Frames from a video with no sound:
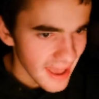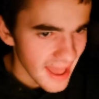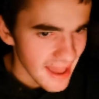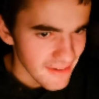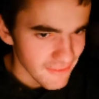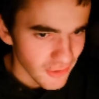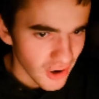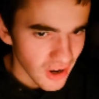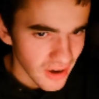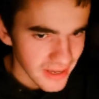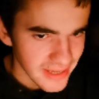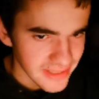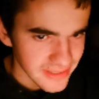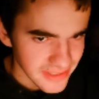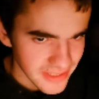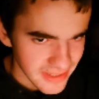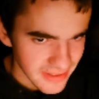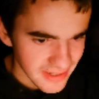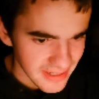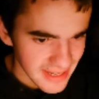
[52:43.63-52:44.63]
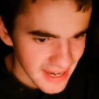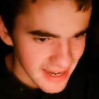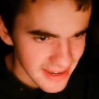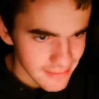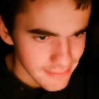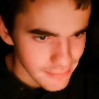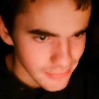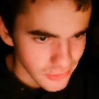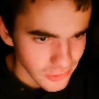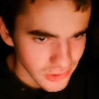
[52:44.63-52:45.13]
Eva into the
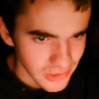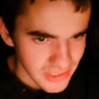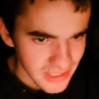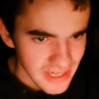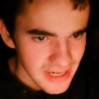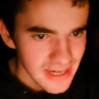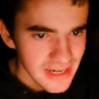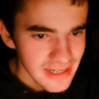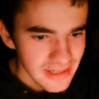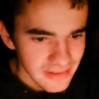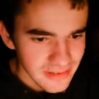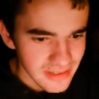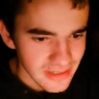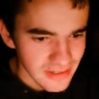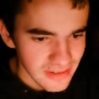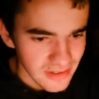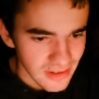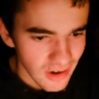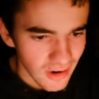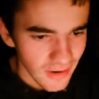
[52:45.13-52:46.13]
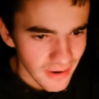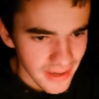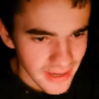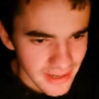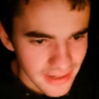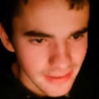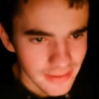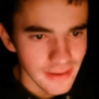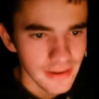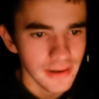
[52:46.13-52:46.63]
game board.
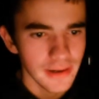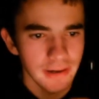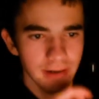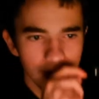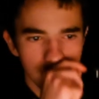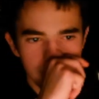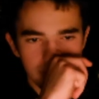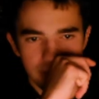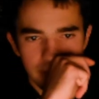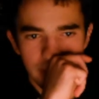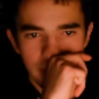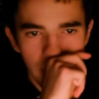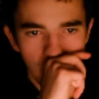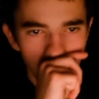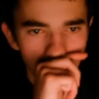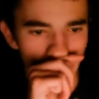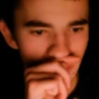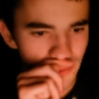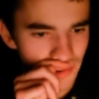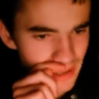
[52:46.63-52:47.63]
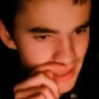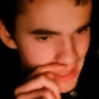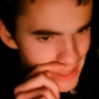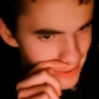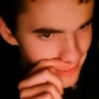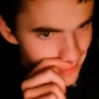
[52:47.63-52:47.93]
Denying her as a culprit.